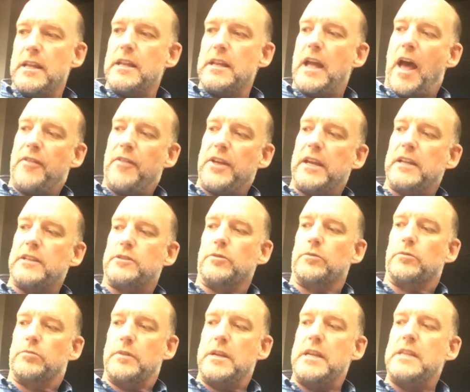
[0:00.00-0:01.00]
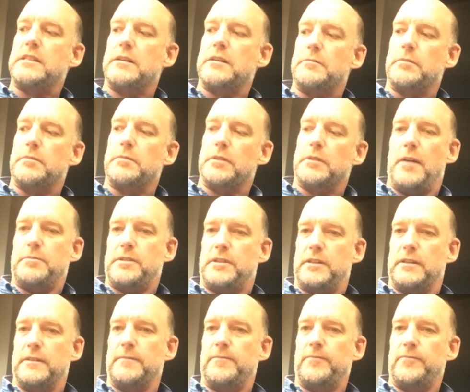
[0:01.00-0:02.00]
I think it's a reasonable
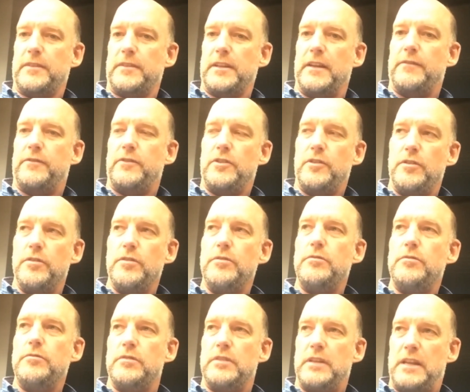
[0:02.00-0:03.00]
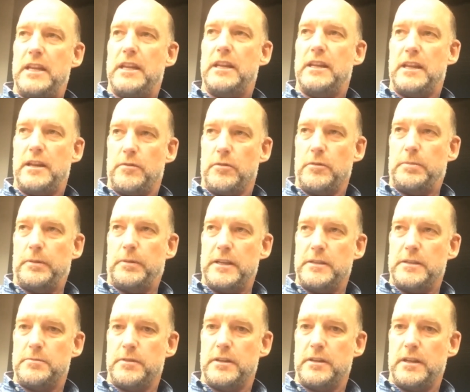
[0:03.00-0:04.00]
option if you need a knee
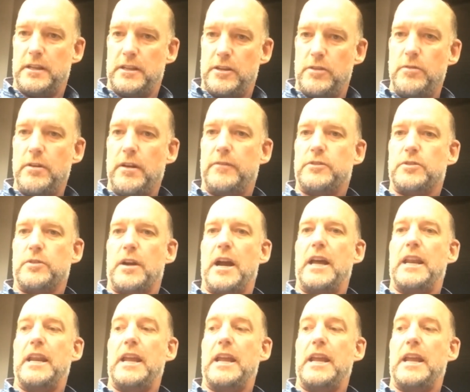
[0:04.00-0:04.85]
replacement and you have tried